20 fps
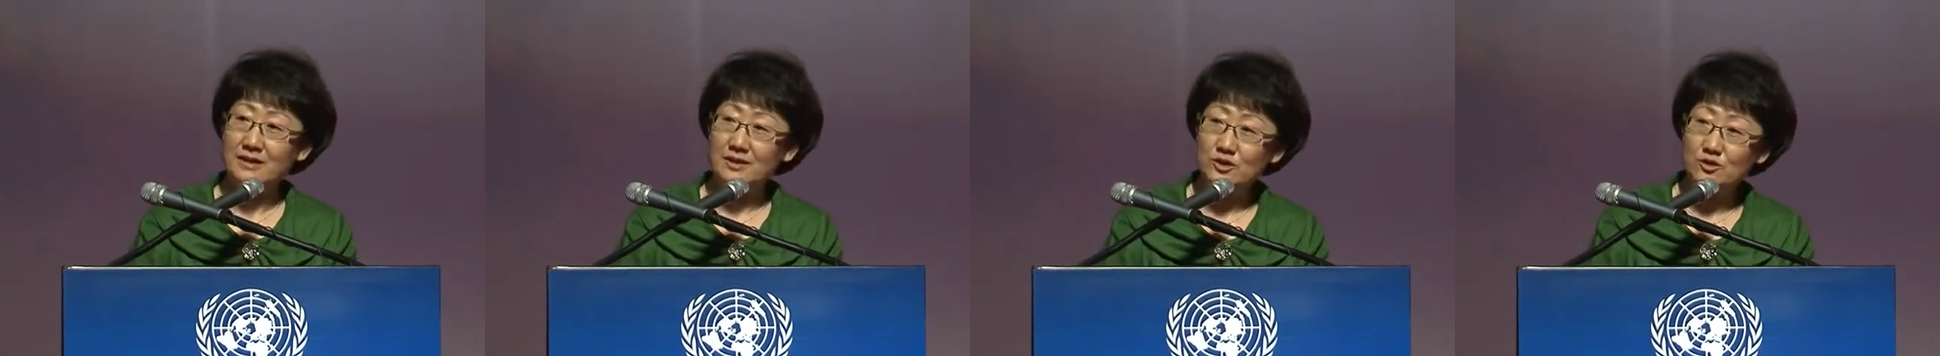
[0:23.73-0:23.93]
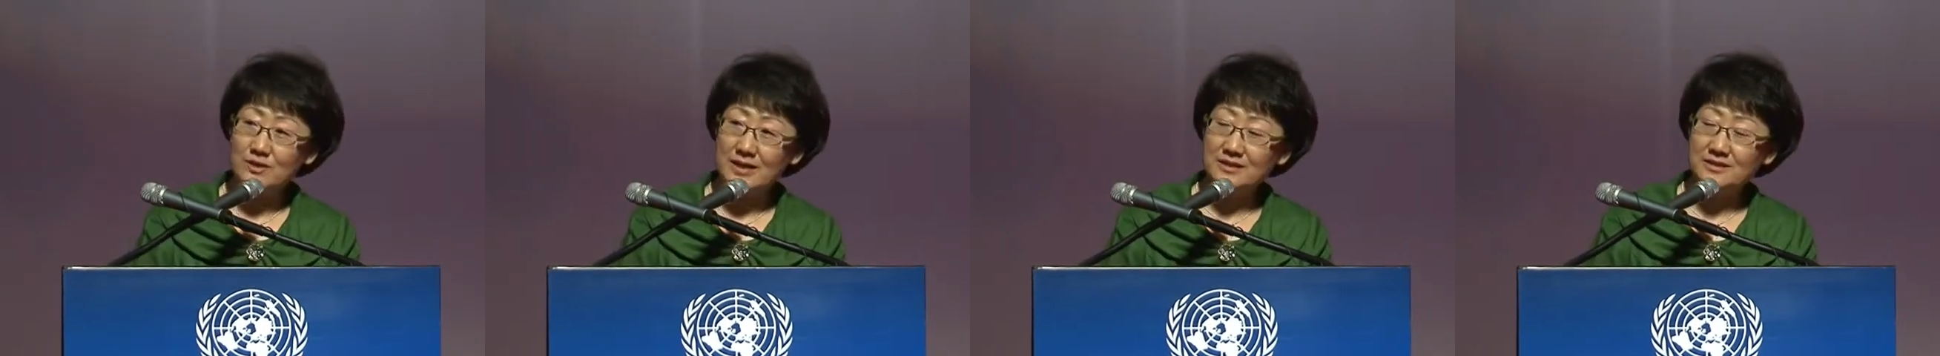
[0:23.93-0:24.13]

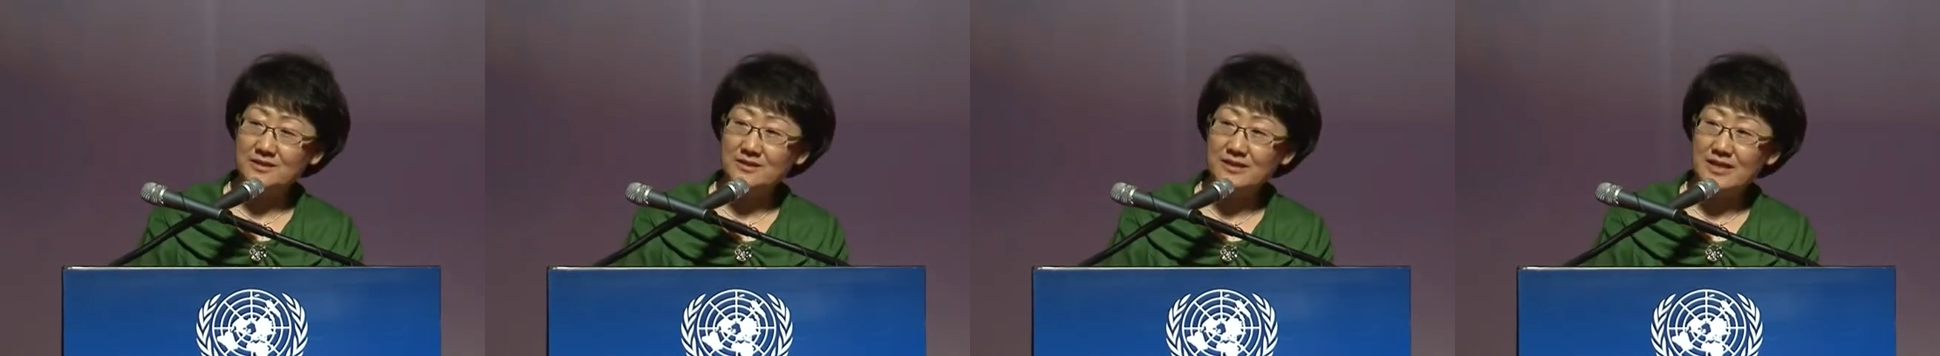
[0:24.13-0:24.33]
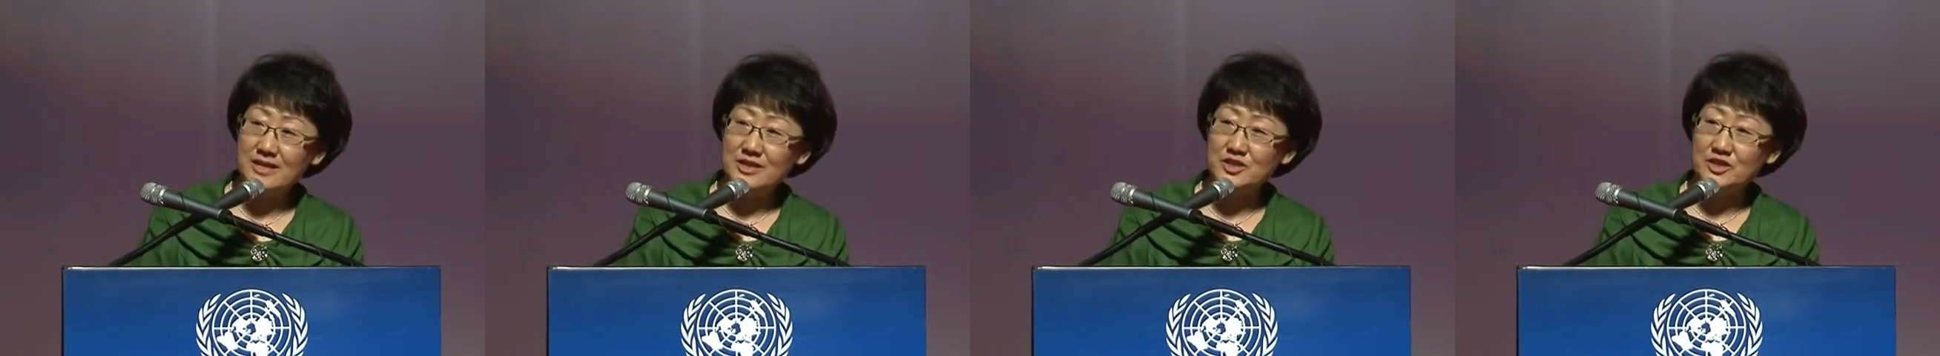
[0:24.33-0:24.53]

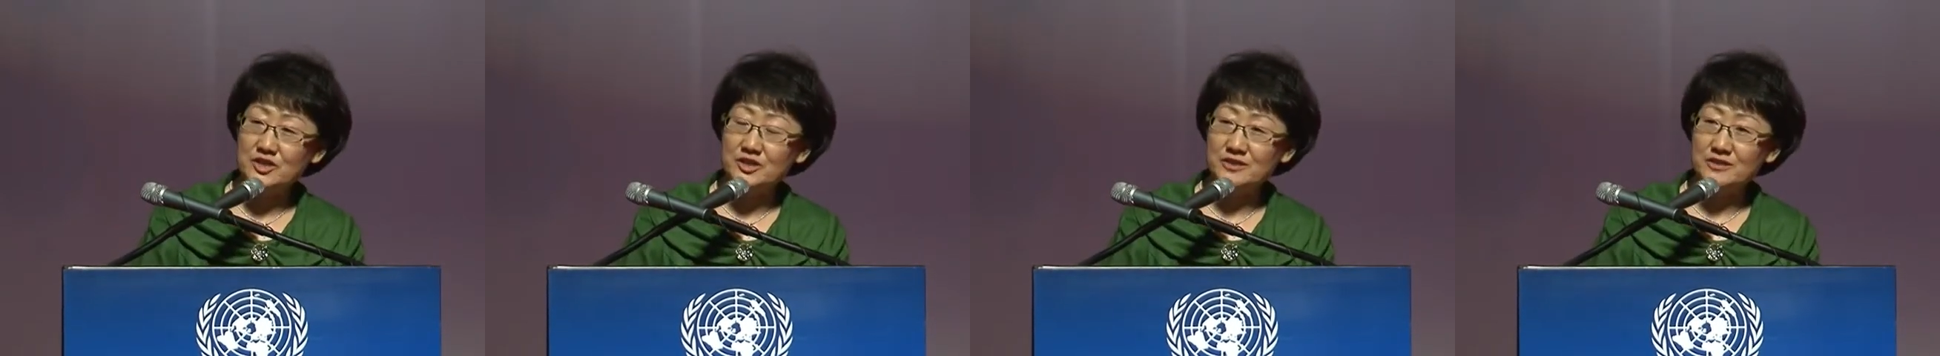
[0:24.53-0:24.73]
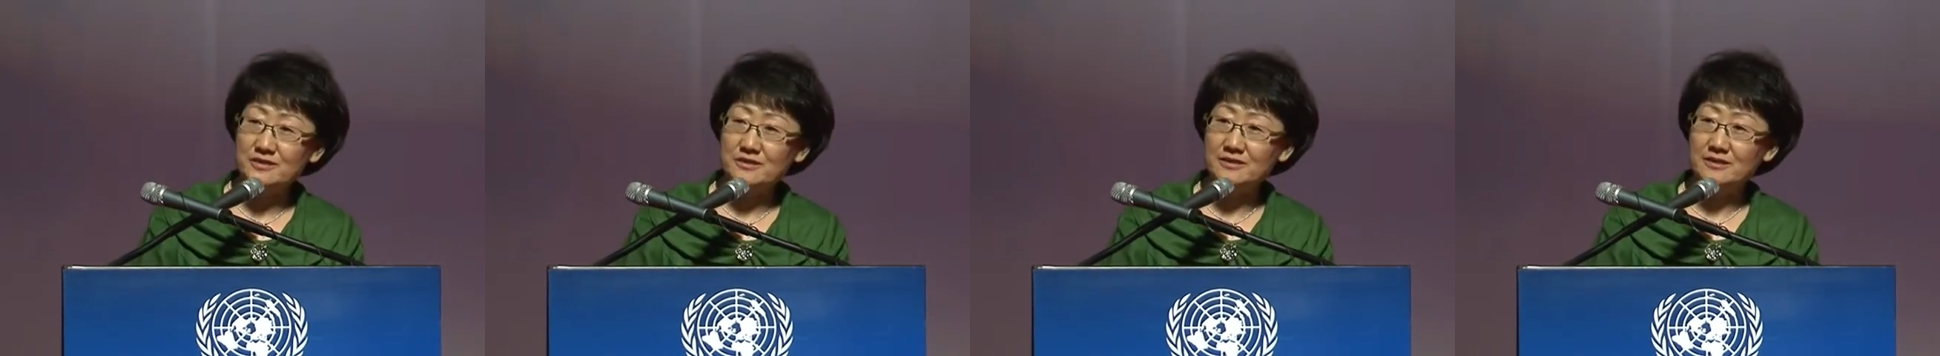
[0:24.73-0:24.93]
United
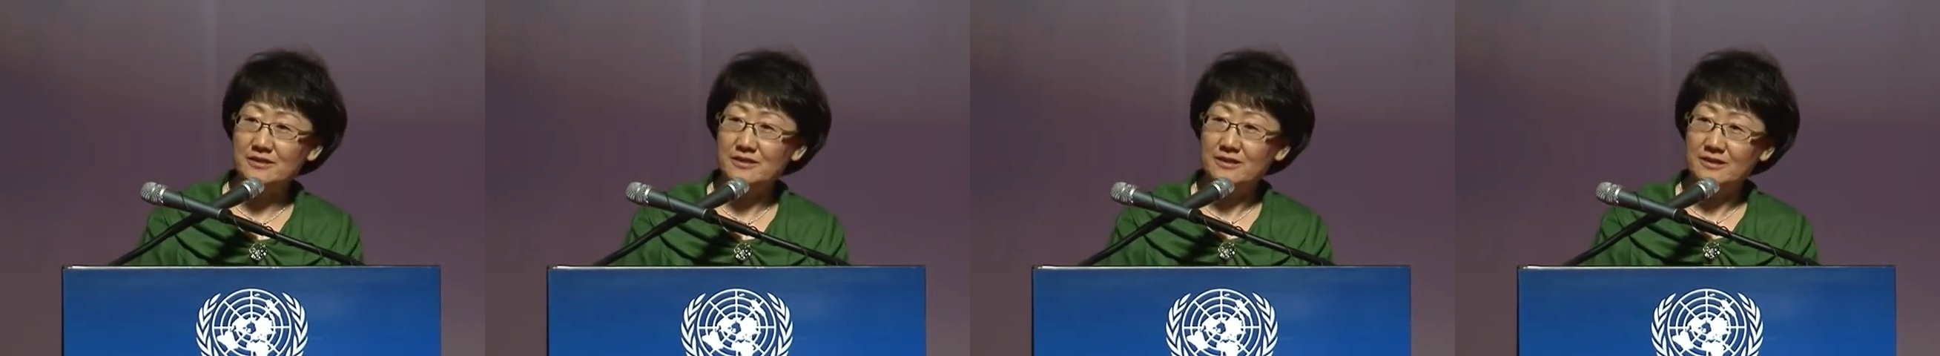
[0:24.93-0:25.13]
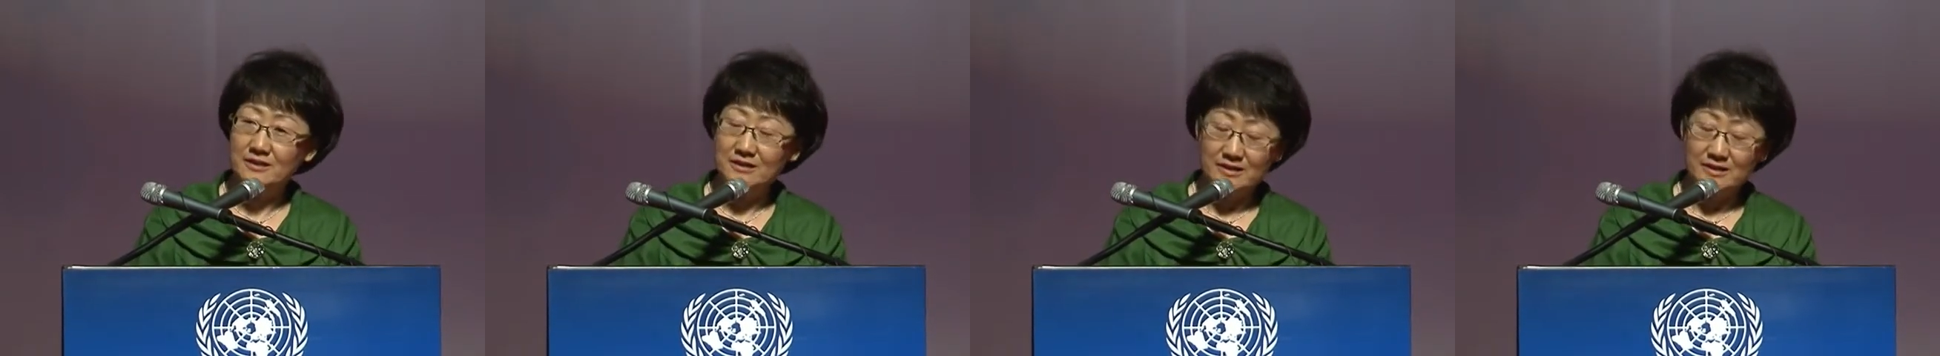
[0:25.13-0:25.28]
Nations